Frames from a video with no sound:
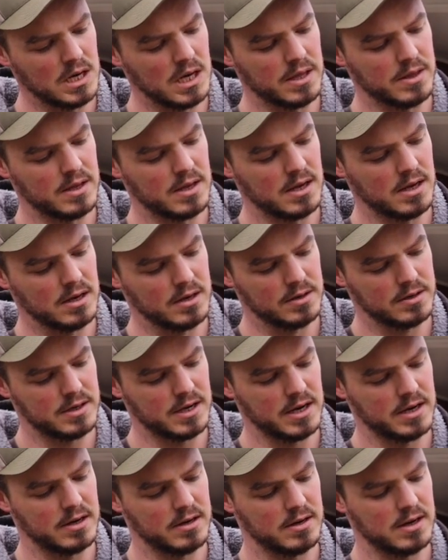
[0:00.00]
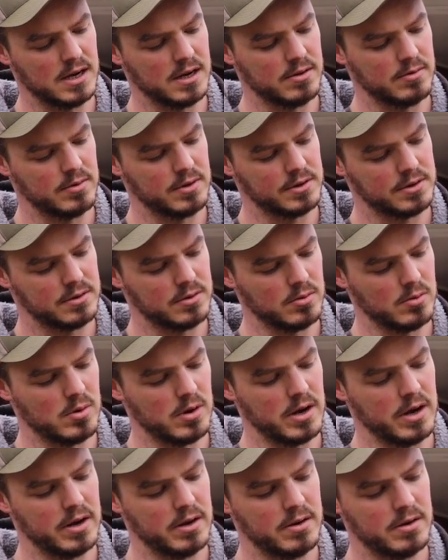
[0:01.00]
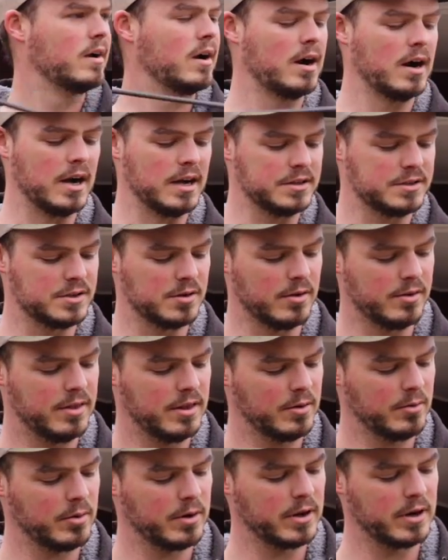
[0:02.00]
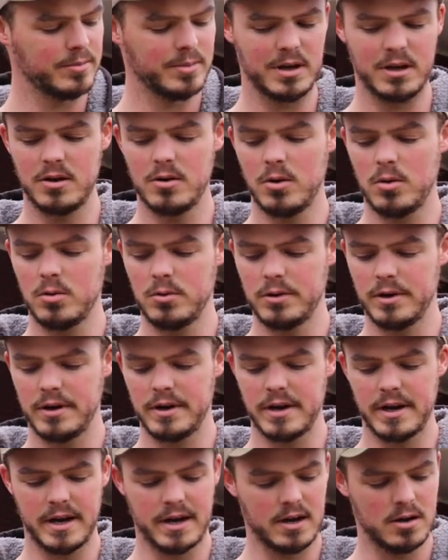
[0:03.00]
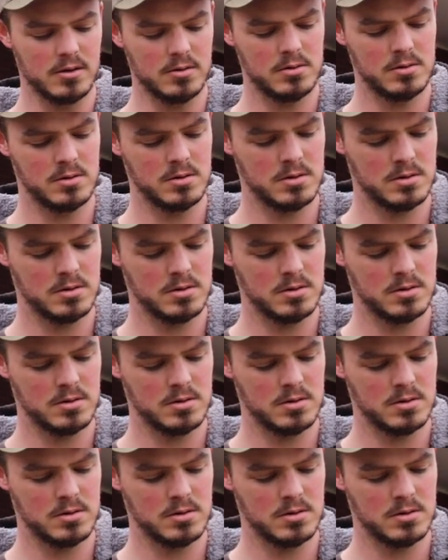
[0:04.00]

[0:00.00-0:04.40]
and then tighten it down the rest of the way. All right, so I think we're gonna be golden now.